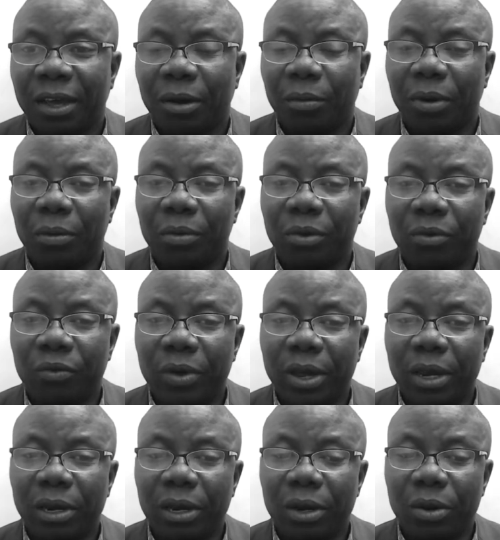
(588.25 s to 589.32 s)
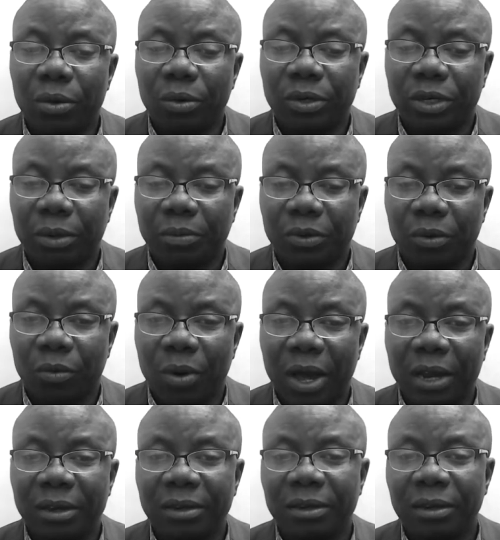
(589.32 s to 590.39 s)
When we read Luke chapter
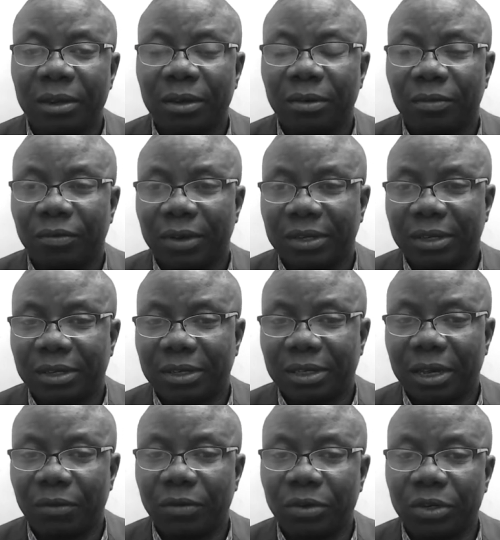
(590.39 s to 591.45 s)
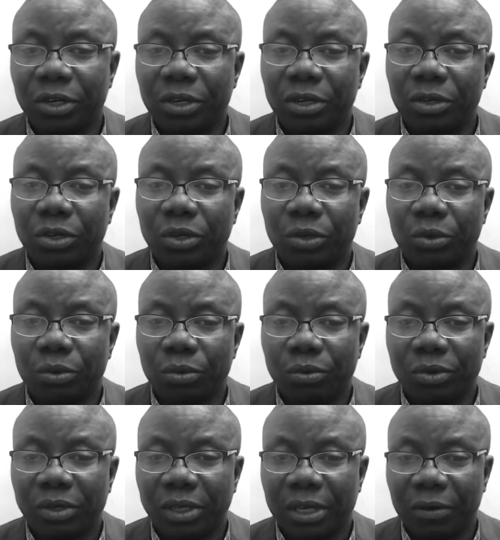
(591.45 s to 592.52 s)
1, verses 70
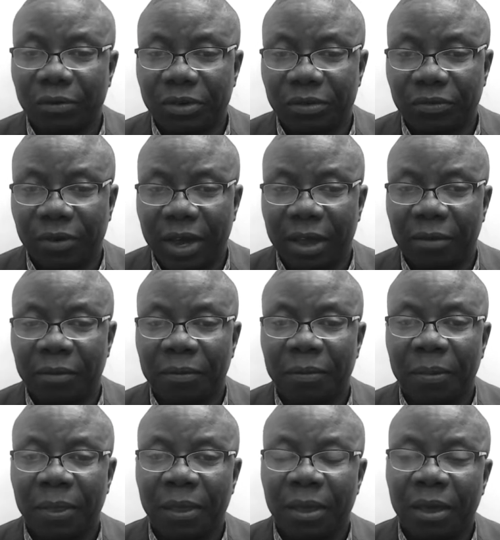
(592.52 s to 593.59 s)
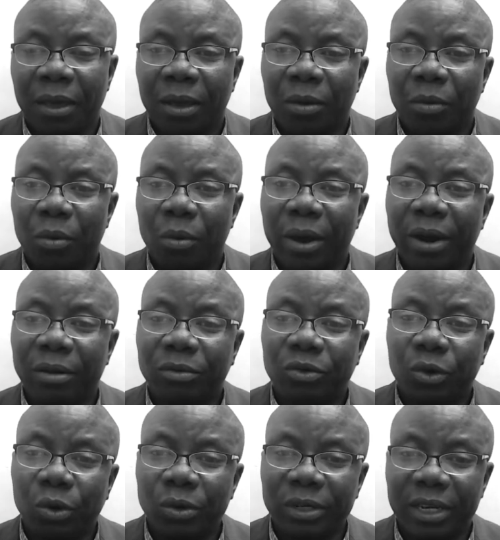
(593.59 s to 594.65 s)
to 75, we're
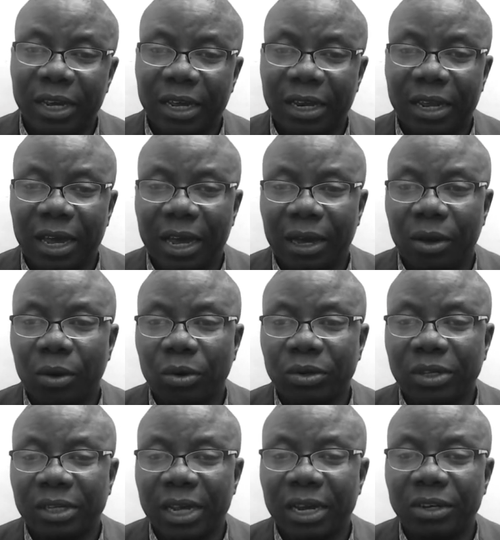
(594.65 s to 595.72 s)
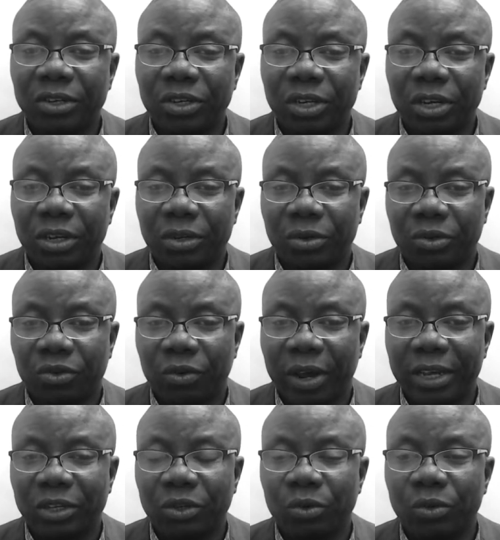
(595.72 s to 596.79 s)
told there that God sent Jesus
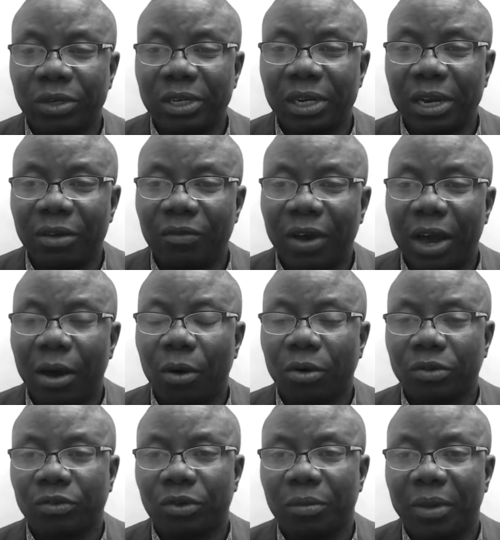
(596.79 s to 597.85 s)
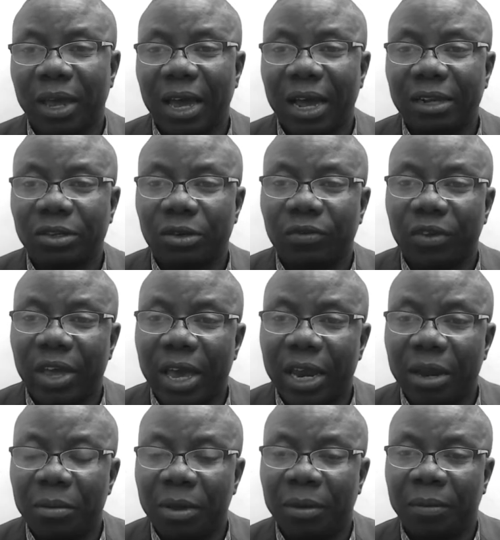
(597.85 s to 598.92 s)
Christ to deliver us from the hands of the
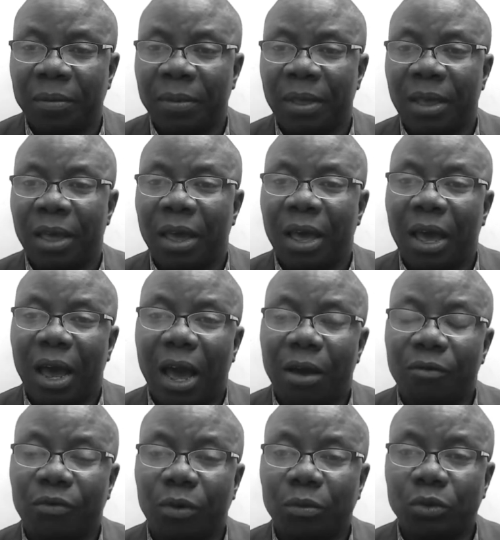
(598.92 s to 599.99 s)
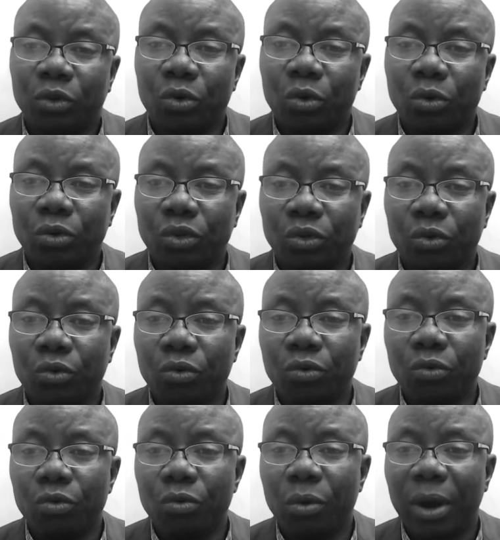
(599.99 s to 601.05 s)
enemy and from those
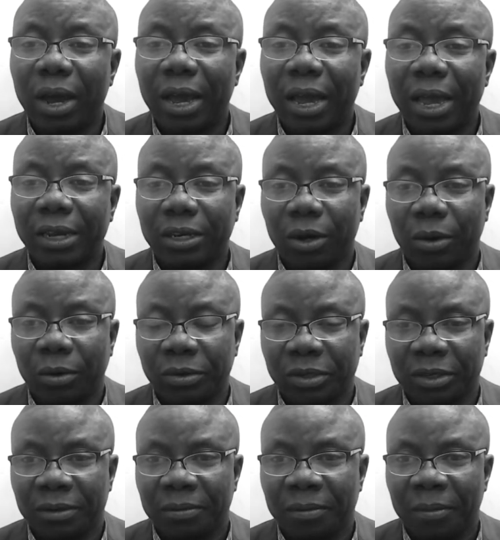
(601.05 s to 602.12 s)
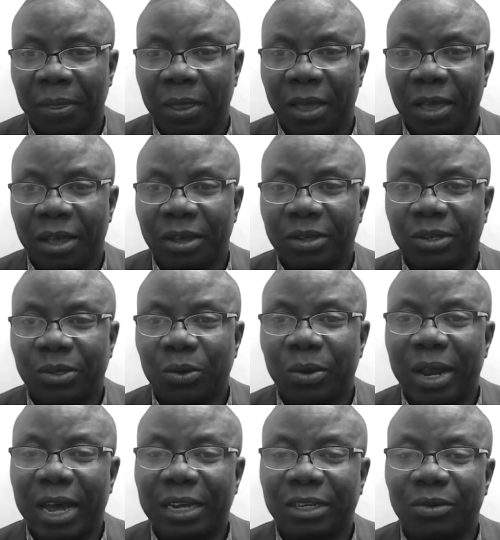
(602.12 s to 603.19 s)
who hate us, so
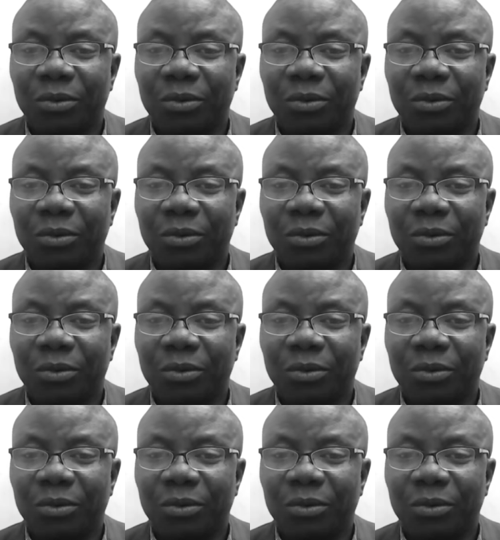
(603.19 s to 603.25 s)
that